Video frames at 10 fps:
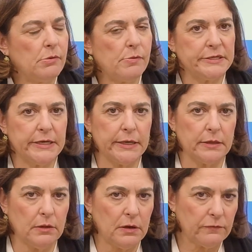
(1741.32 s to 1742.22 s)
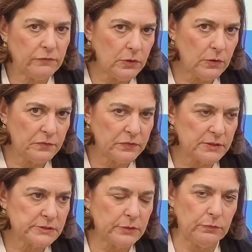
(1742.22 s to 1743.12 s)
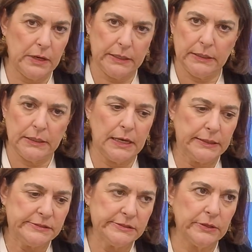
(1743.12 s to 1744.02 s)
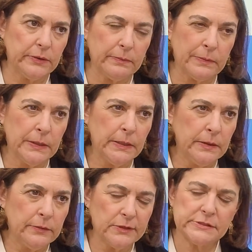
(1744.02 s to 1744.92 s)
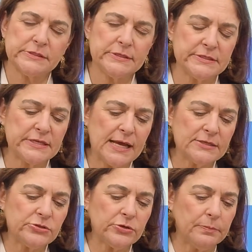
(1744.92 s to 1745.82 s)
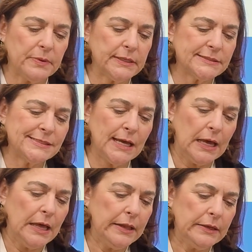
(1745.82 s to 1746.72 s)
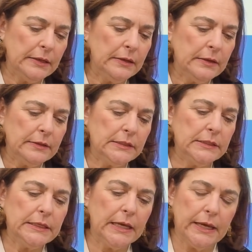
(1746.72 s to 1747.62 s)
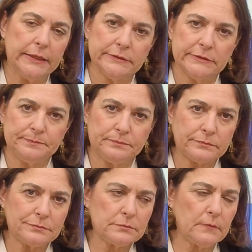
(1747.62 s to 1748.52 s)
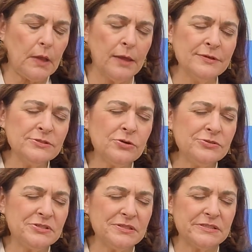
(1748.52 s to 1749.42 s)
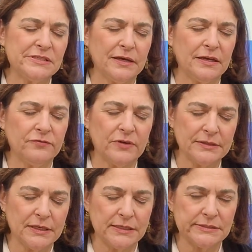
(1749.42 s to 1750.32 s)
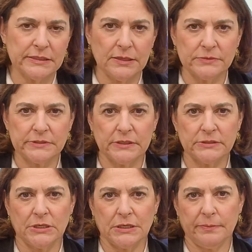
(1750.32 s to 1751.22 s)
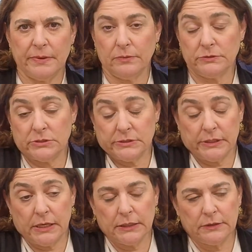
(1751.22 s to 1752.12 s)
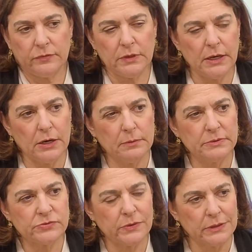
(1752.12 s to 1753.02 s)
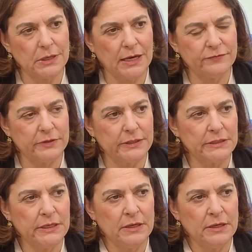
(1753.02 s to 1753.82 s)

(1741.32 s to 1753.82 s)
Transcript: when we take a long view of this and recognize, this is disaster, but it's not the end. And this goes to the second event that I said I was going to talk about, which is the end of the Arab-Israel conflict.